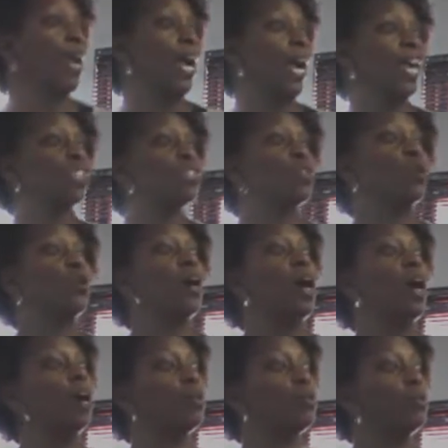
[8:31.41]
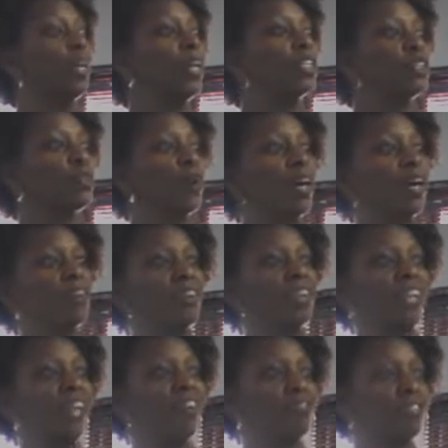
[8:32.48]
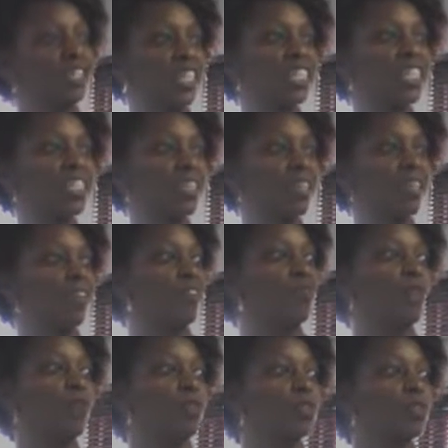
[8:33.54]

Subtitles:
And so how do we ensure greater efficiency in the use